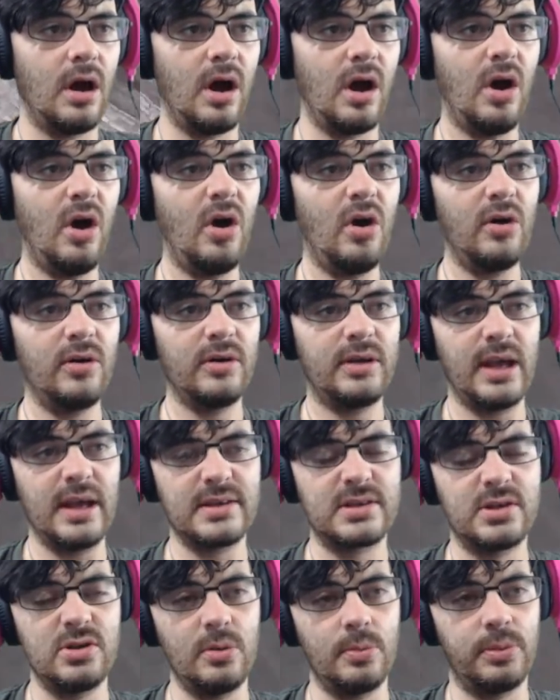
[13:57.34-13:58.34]
Oh,
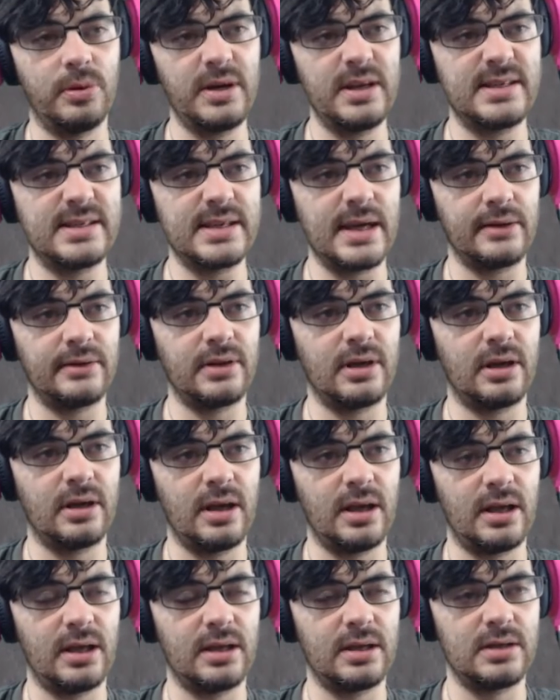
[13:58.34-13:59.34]
okay, so you can put it down
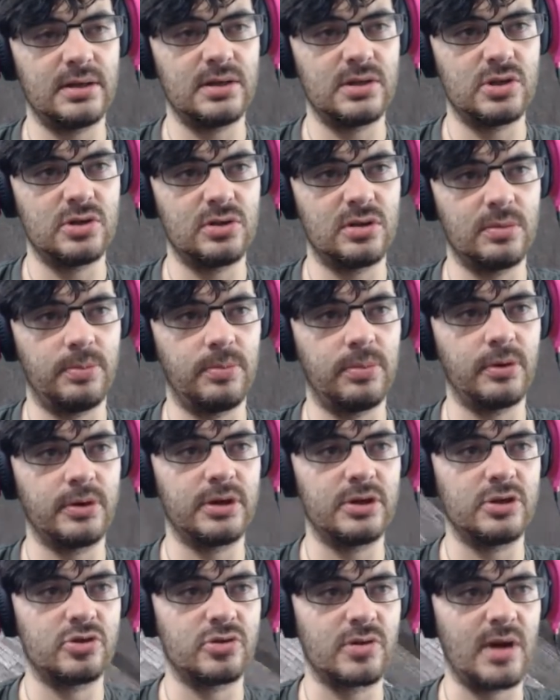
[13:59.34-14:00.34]
there and you can
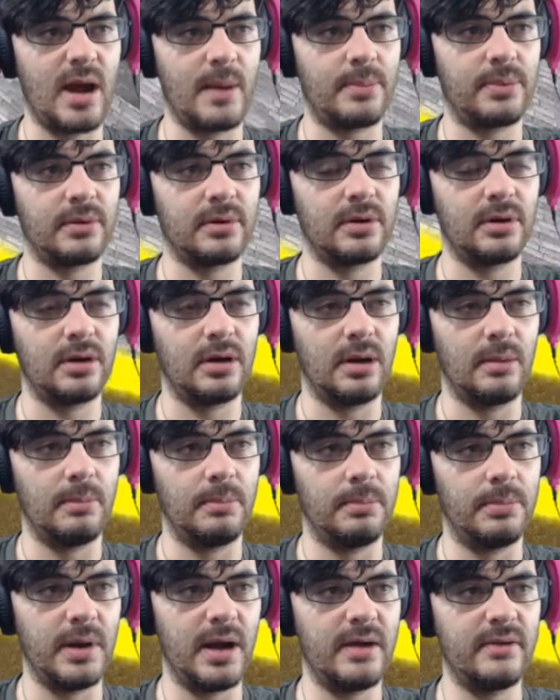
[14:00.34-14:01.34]
put a dropper
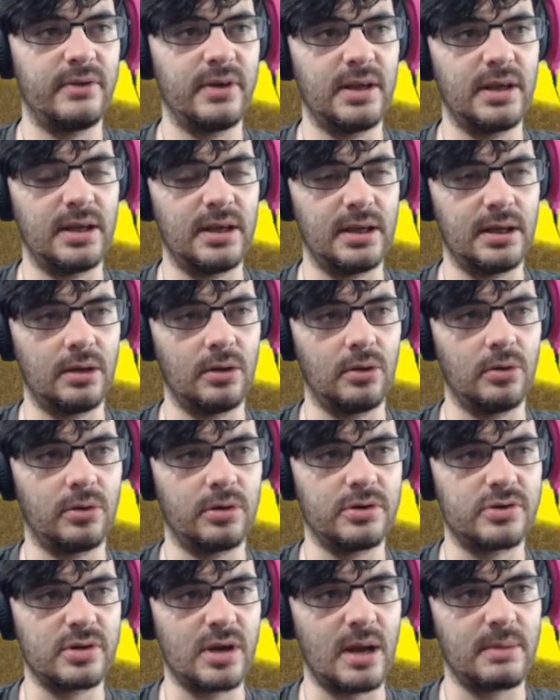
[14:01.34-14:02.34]
above it and the
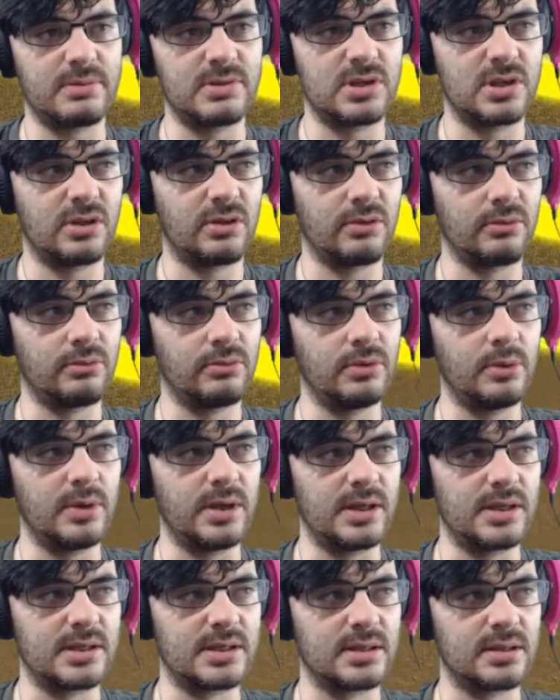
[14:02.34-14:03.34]
ore drops through
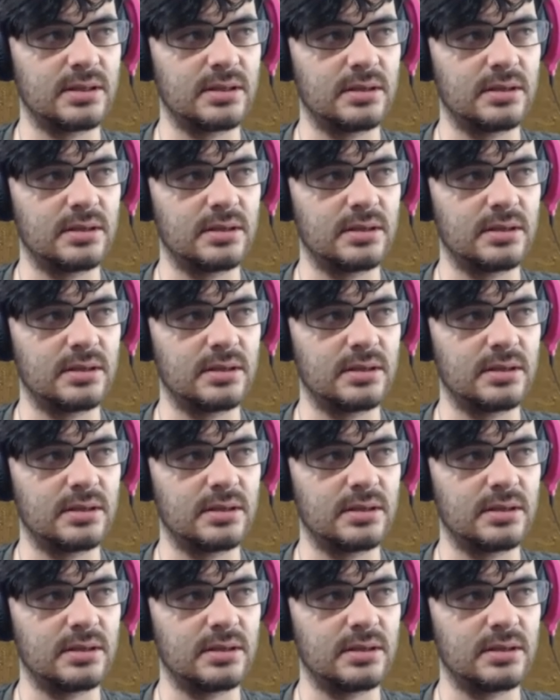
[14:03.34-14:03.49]
it.